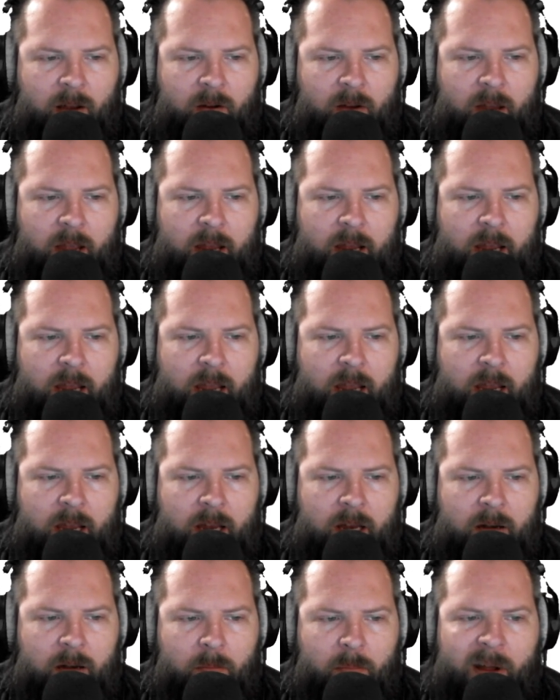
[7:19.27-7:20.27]
Okay.
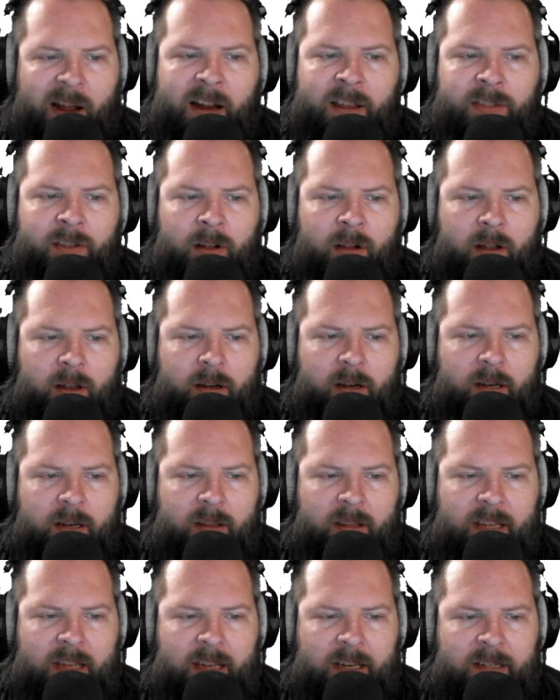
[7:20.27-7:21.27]
In Python,
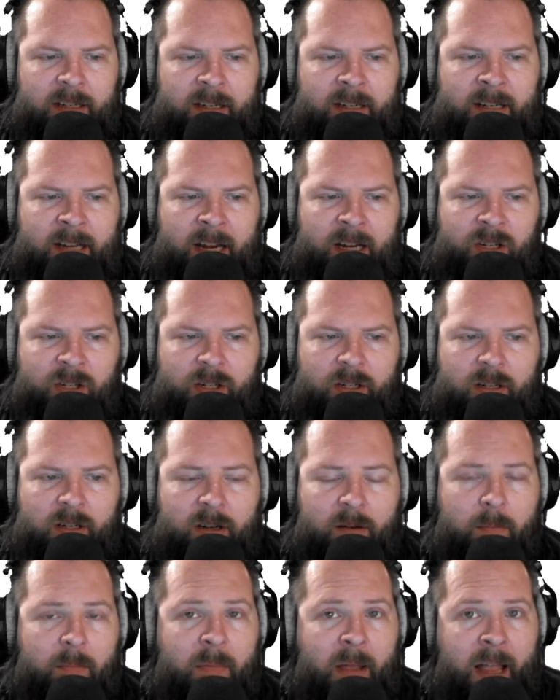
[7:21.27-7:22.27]
the
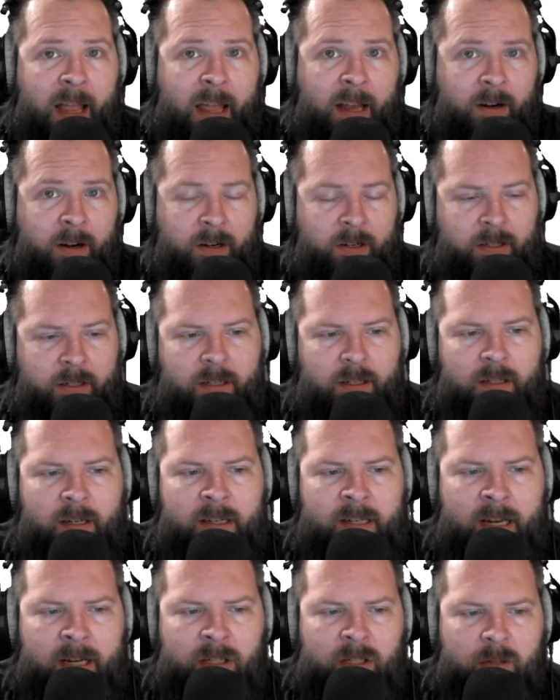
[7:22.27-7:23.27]
indentation matters.
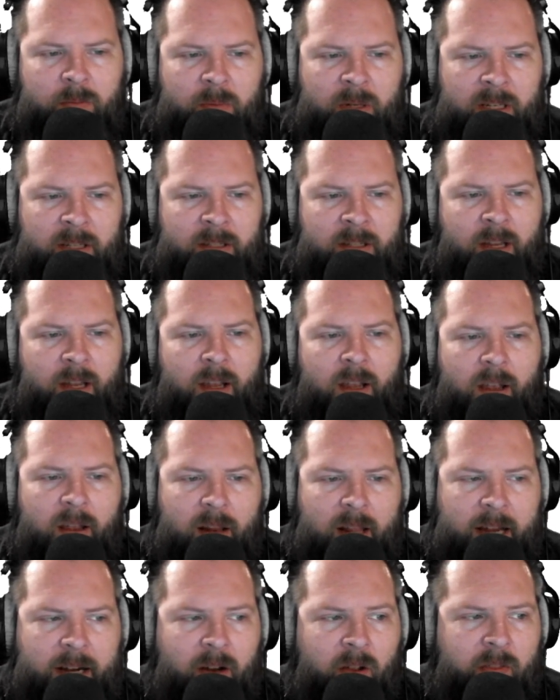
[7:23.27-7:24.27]
Indentation means
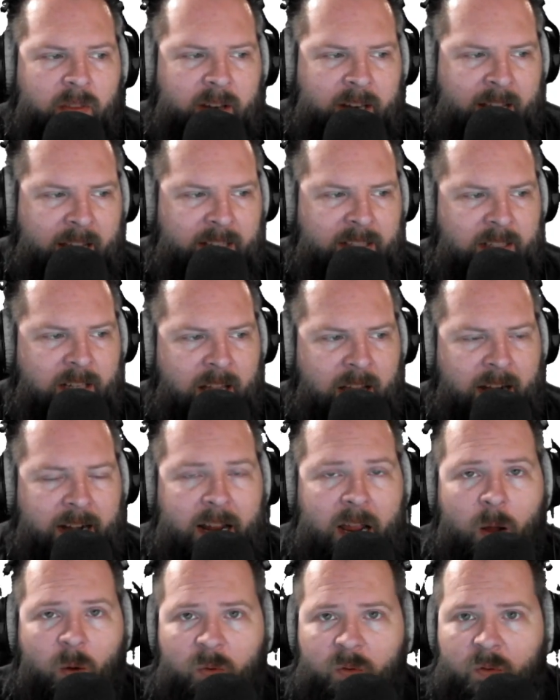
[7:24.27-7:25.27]
like on the next line,
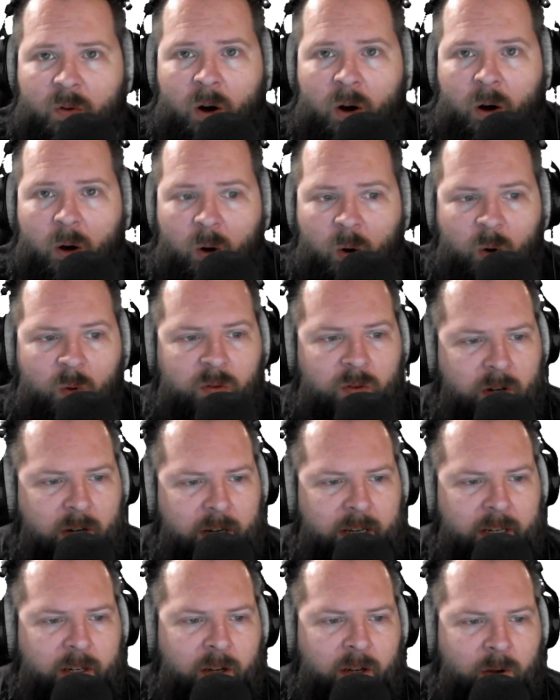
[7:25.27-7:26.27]
how far over
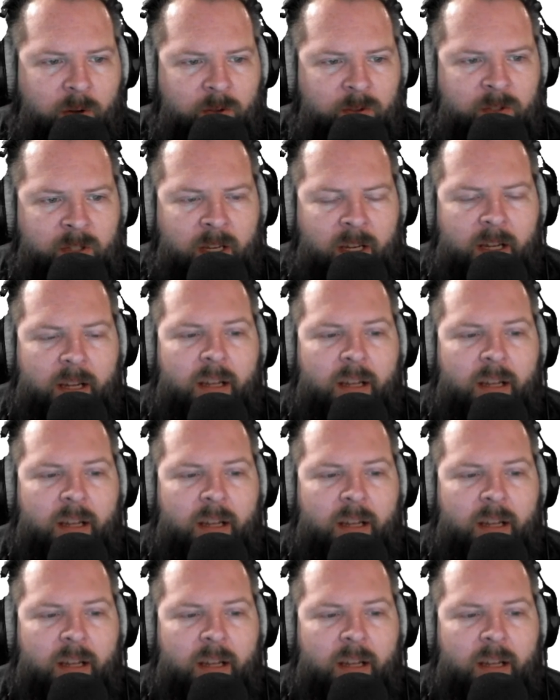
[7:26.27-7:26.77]
it goes.